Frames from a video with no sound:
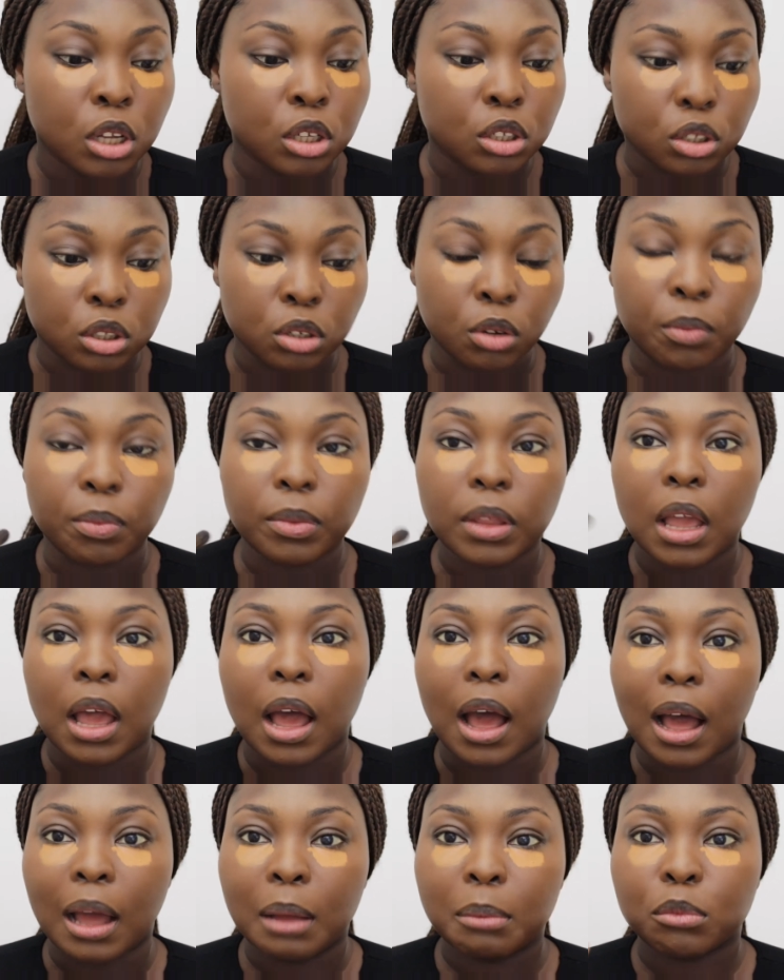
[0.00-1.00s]
So
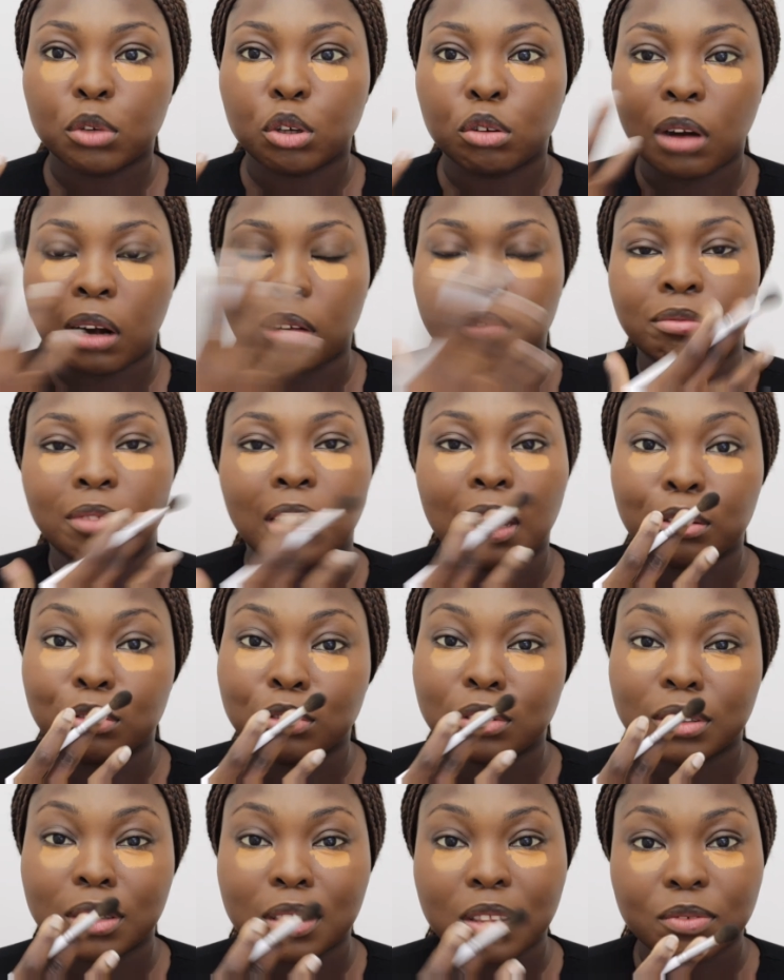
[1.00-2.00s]
I'm quite
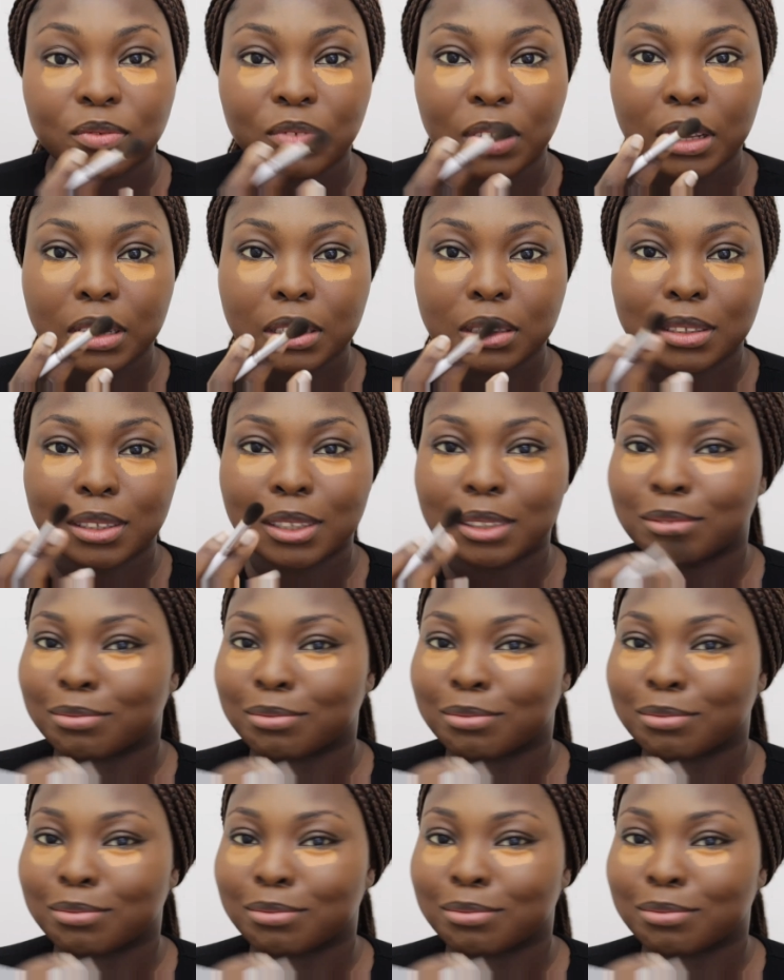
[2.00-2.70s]
round in the face.